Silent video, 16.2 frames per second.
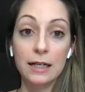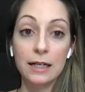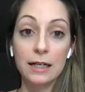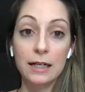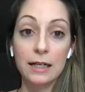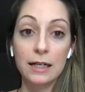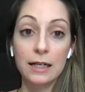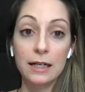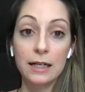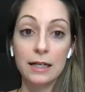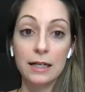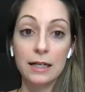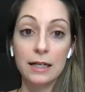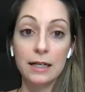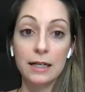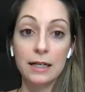
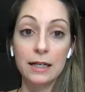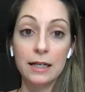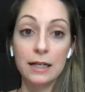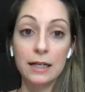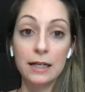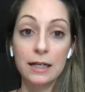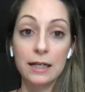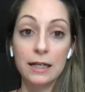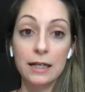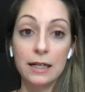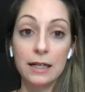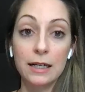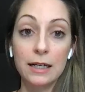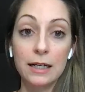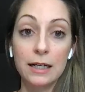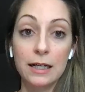
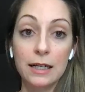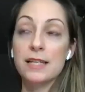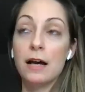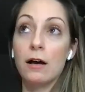(silence)